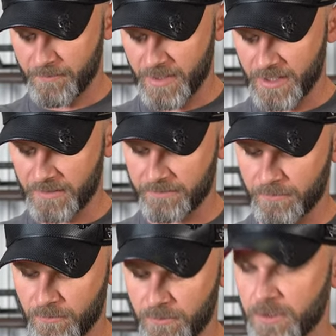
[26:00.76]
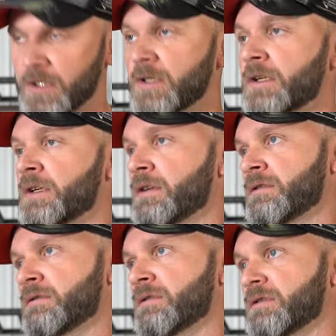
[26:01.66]
made it for
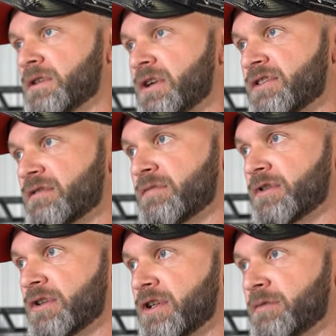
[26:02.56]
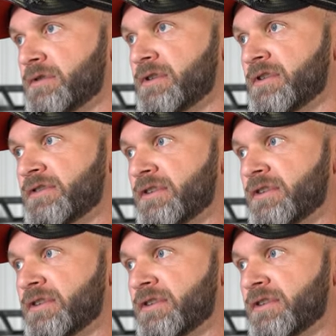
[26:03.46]
a customer a couple years